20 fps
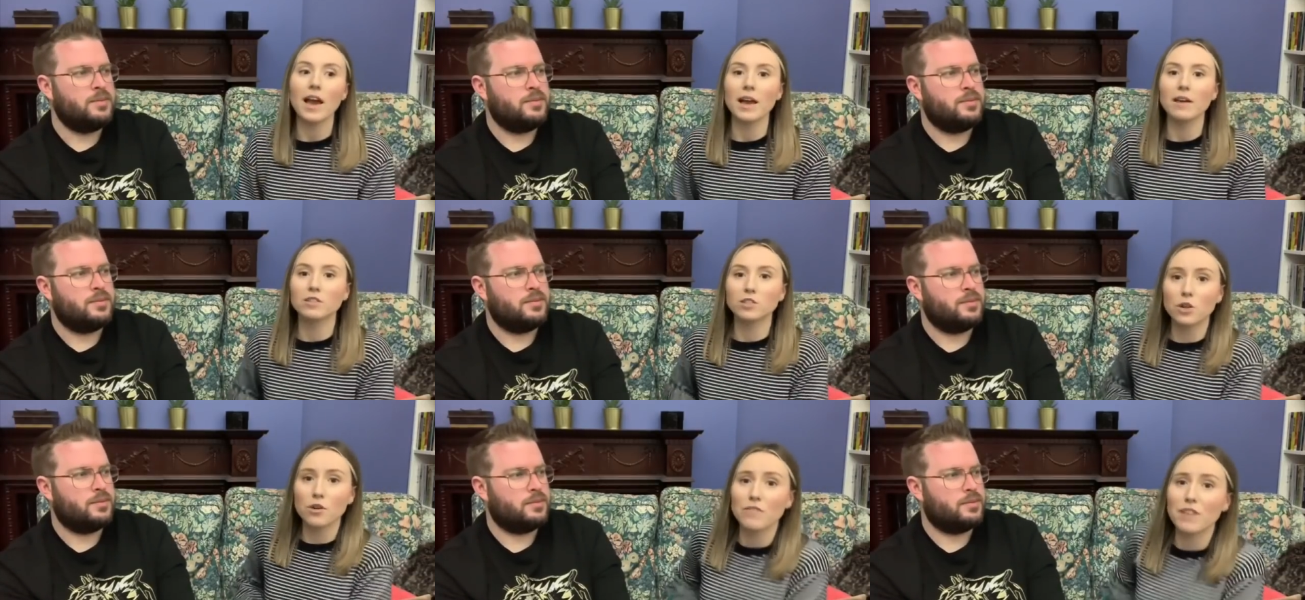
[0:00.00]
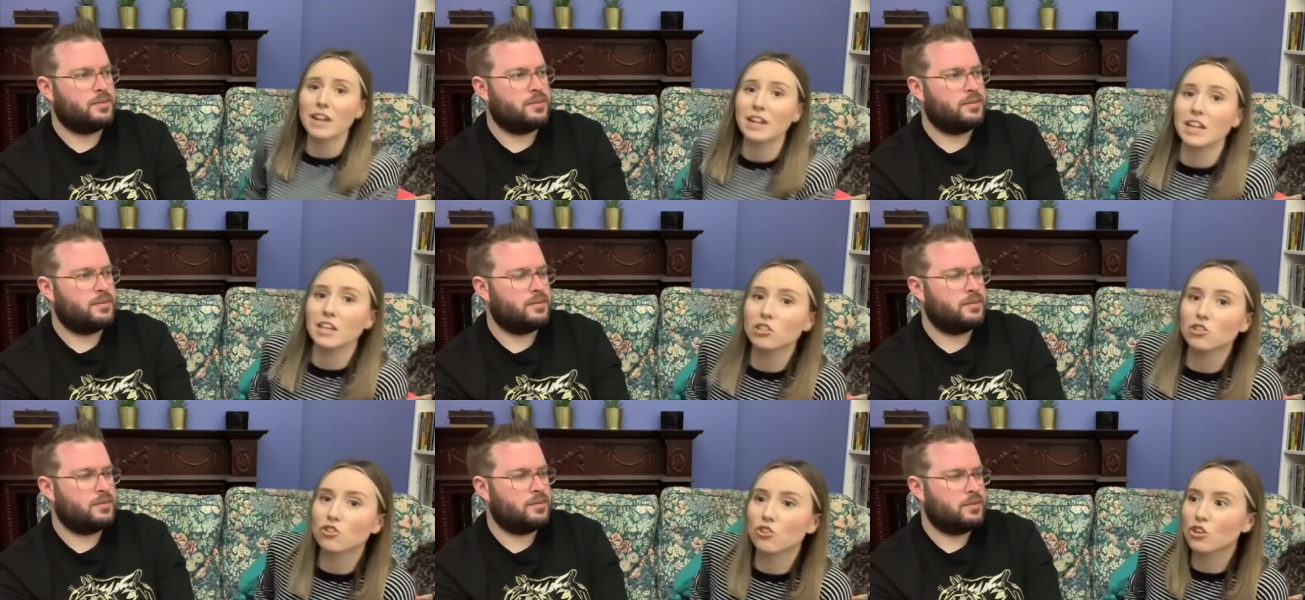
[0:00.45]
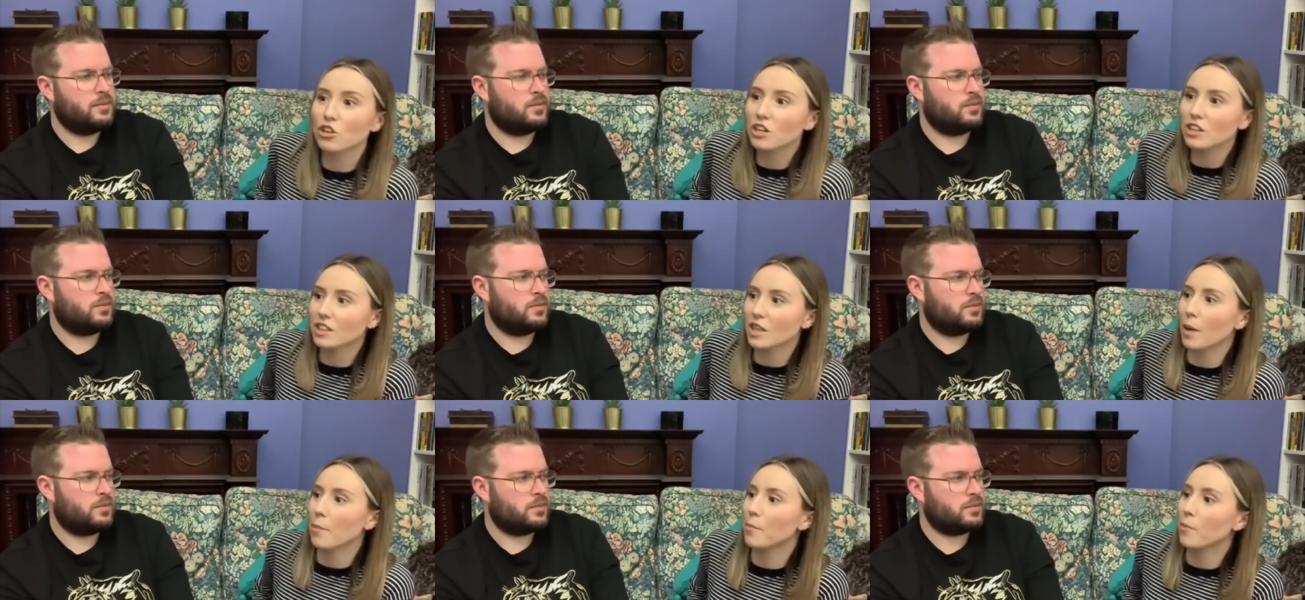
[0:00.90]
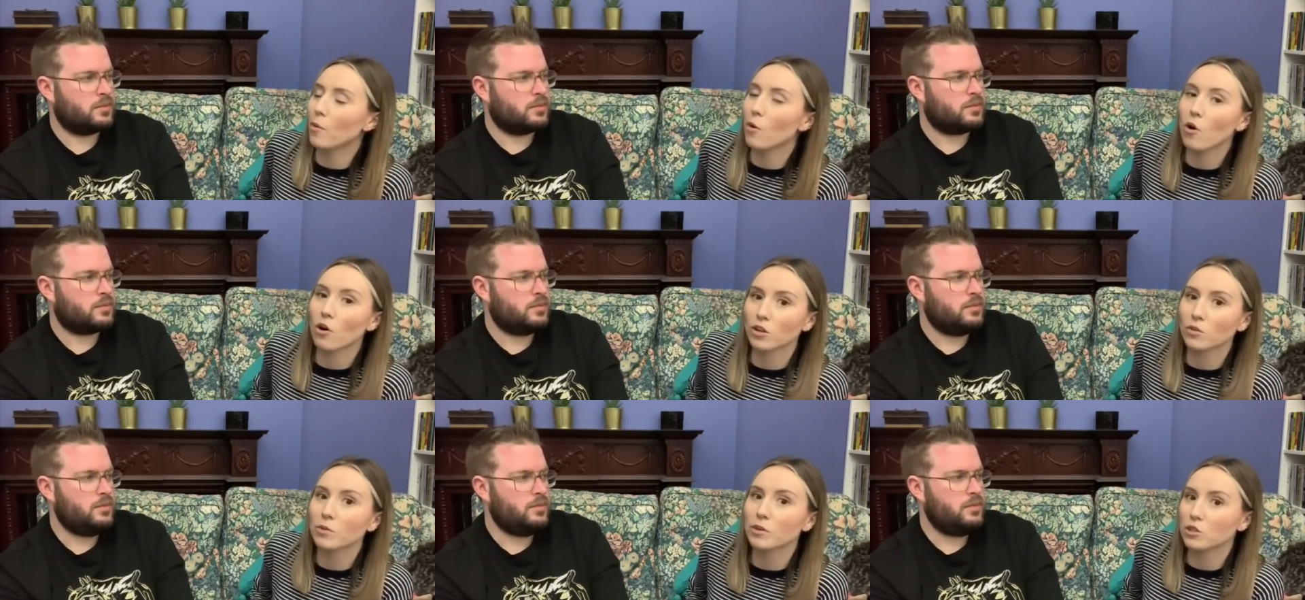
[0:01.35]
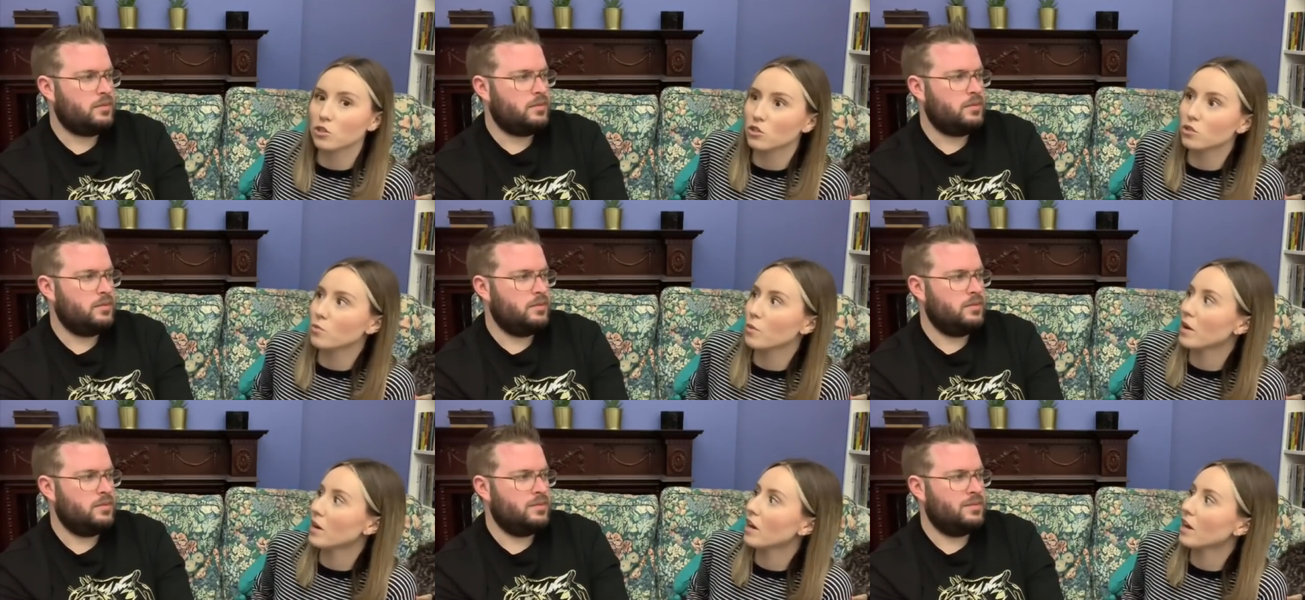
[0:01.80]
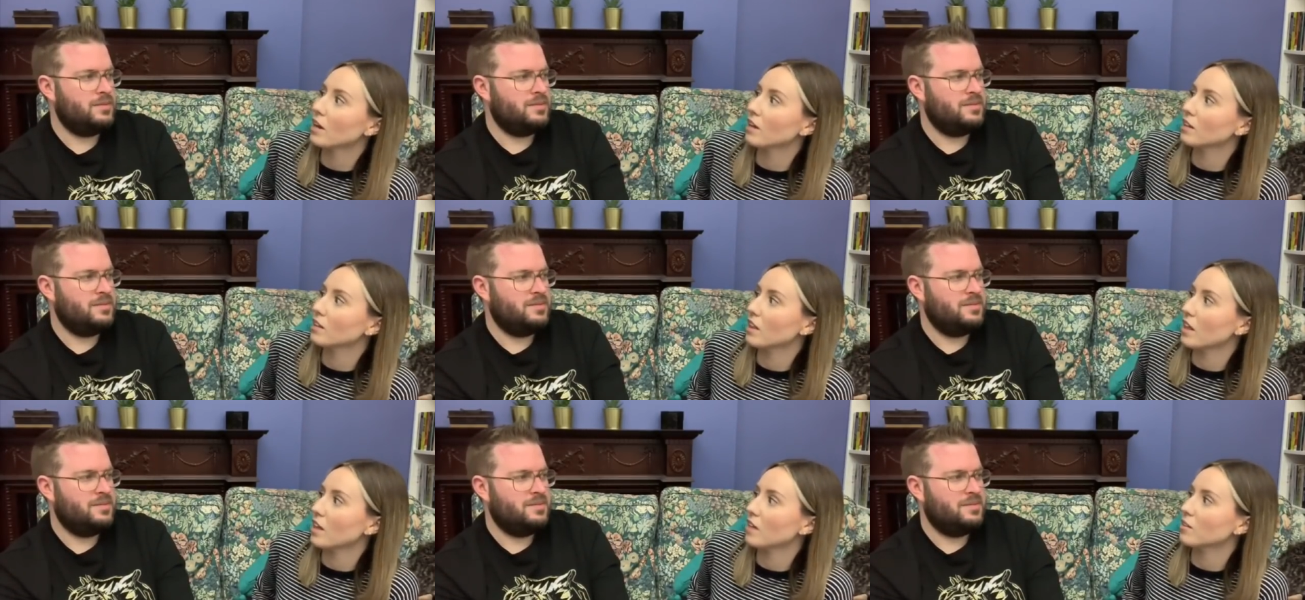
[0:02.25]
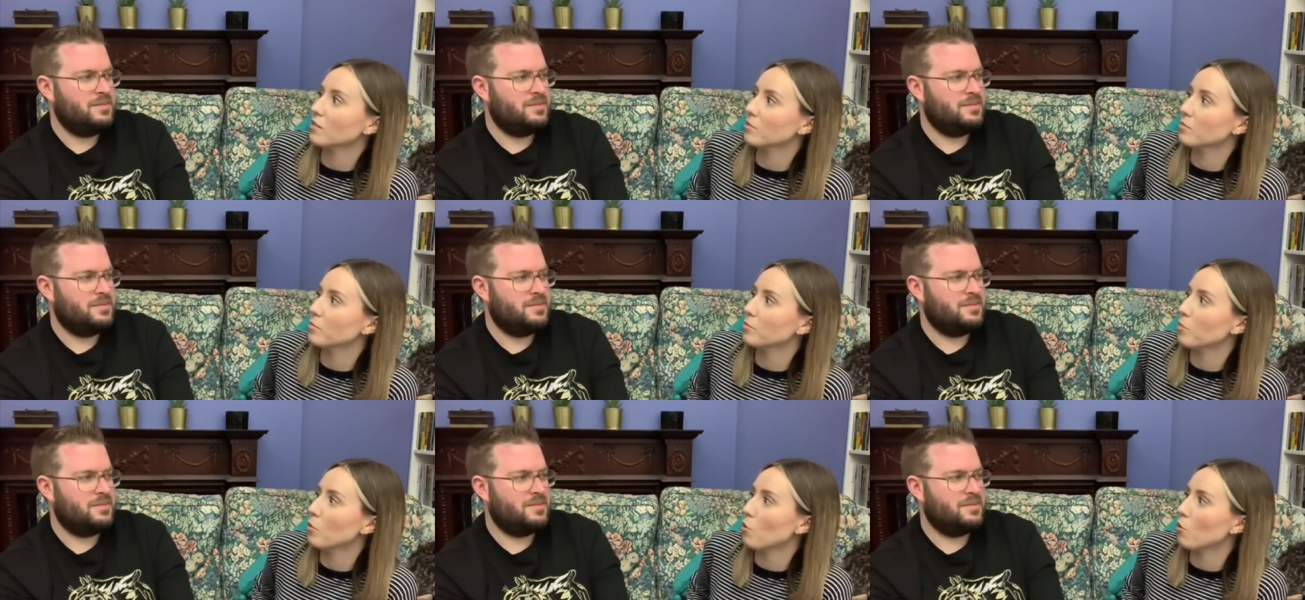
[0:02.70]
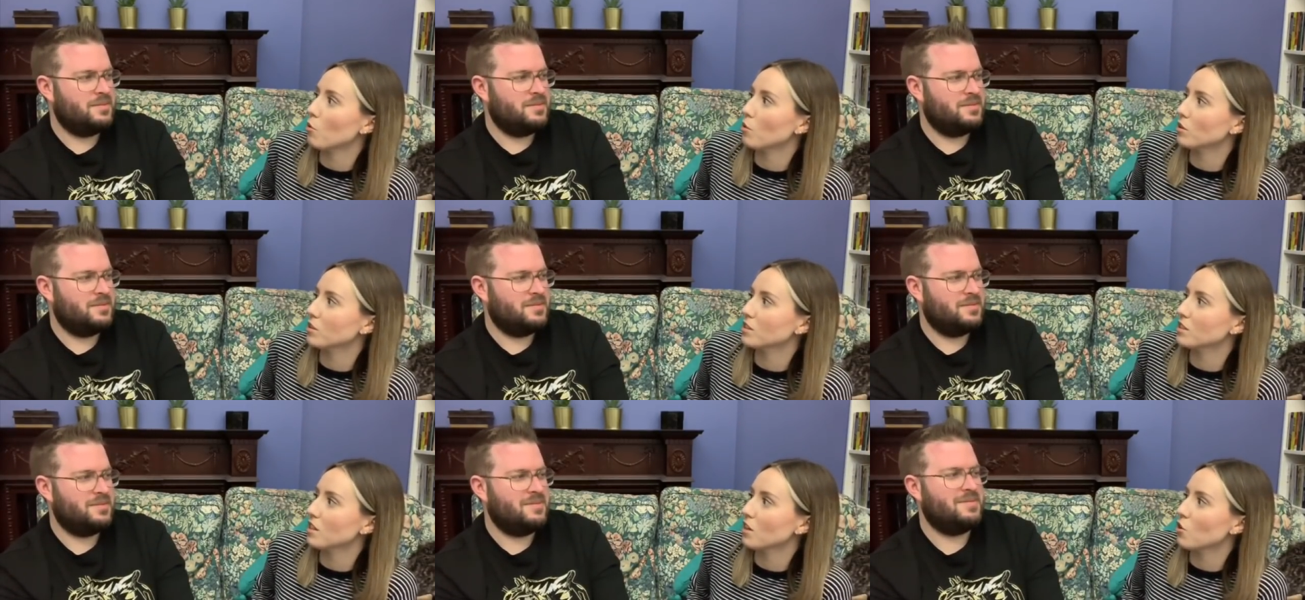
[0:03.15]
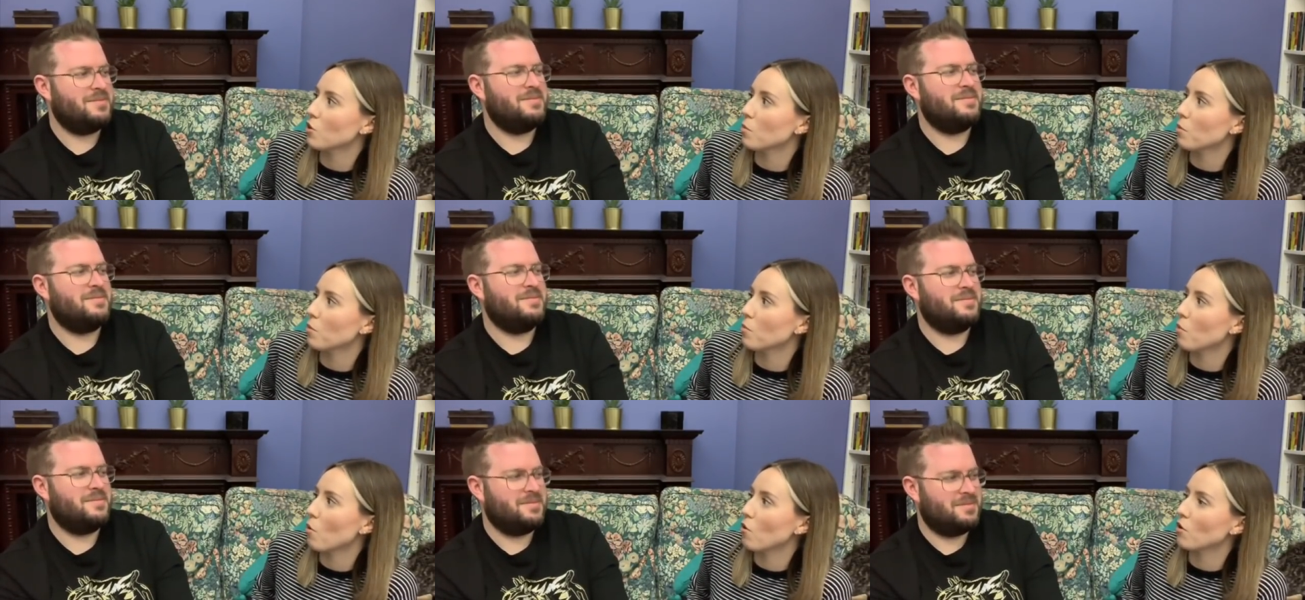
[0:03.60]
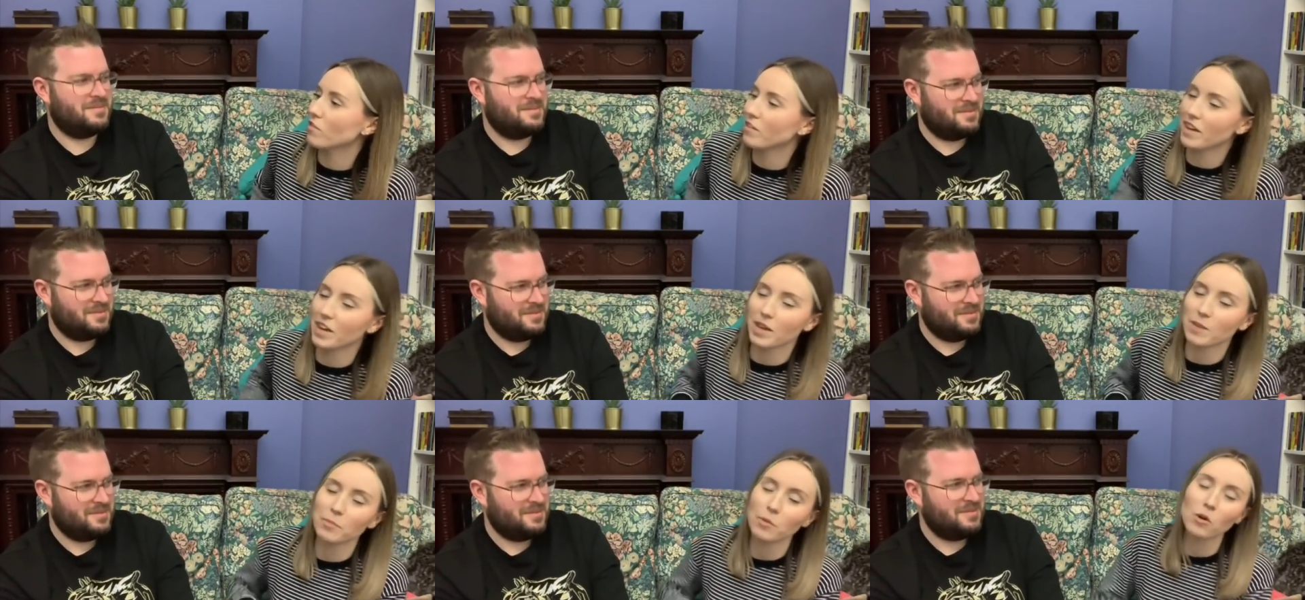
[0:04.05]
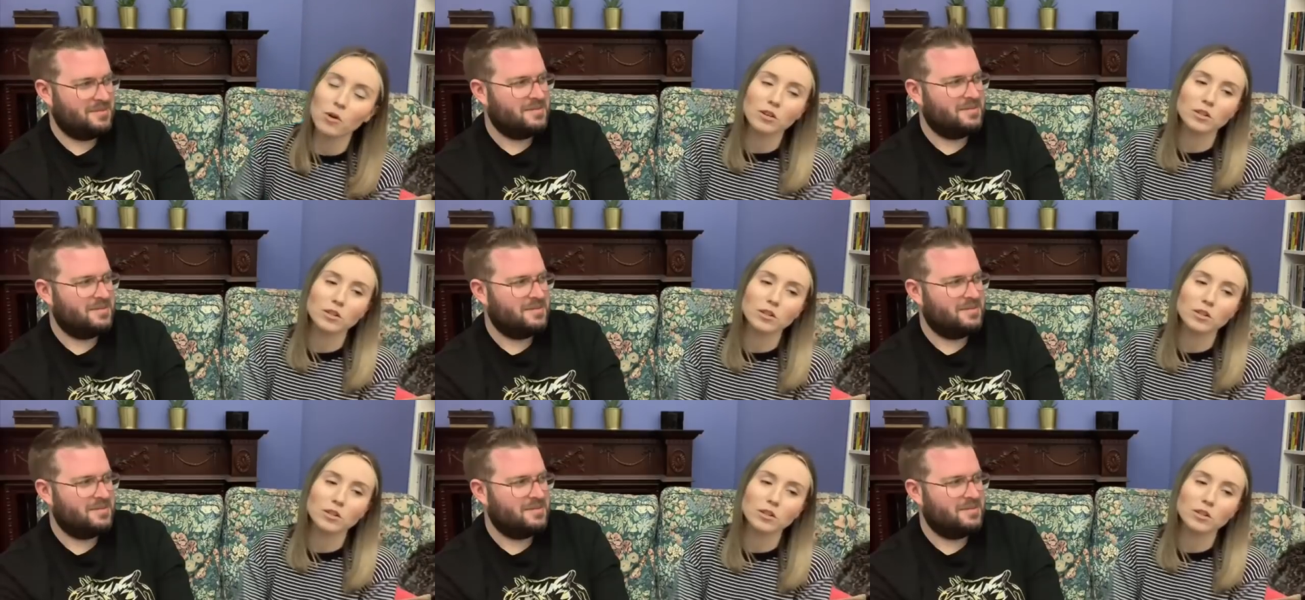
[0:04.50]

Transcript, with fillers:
Speaker 1: So I really enjoyed that book, which is when I then bought a couple more of her books.